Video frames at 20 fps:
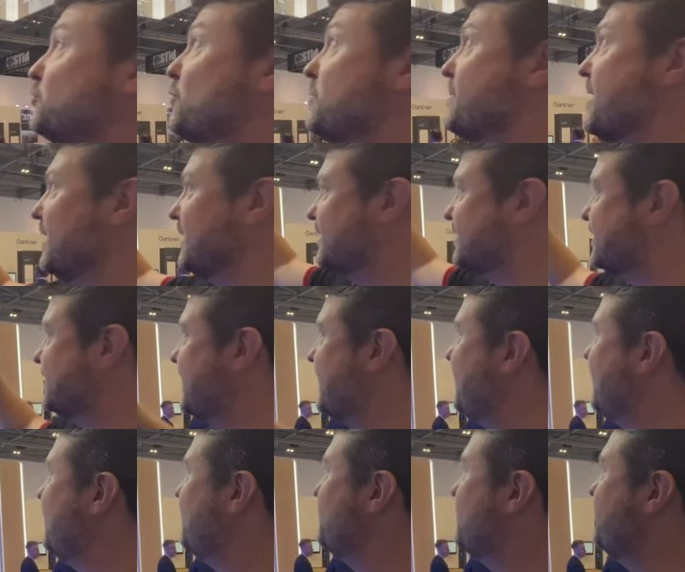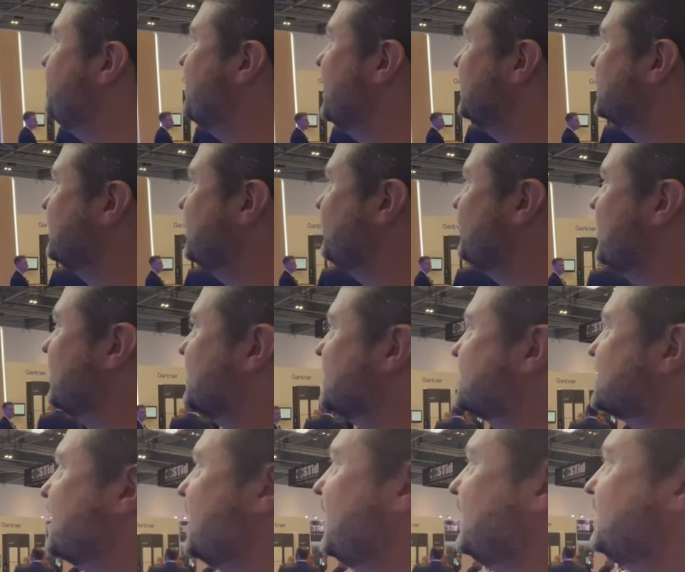we might see on the other
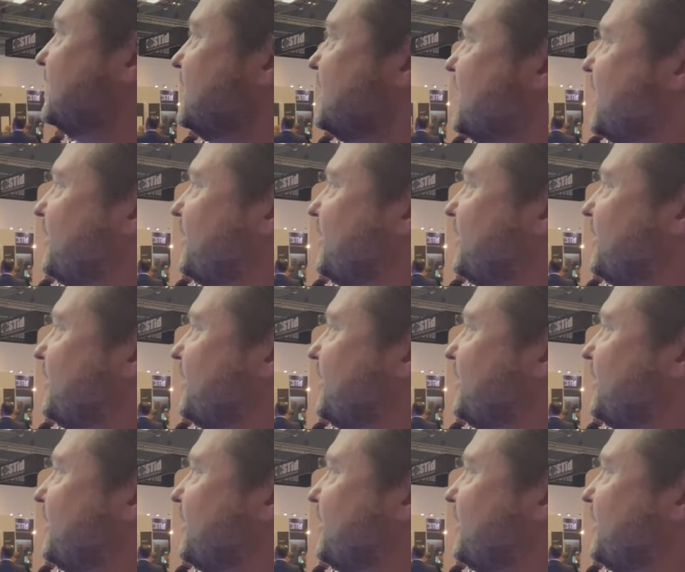side.